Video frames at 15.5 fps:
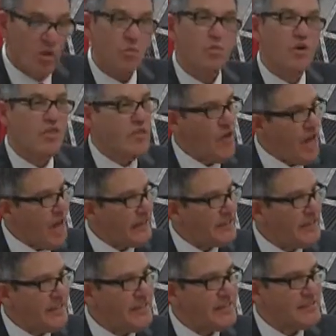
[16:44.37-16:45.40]
With that,
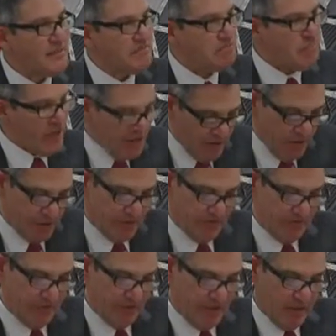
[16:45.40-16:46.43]
it is imperative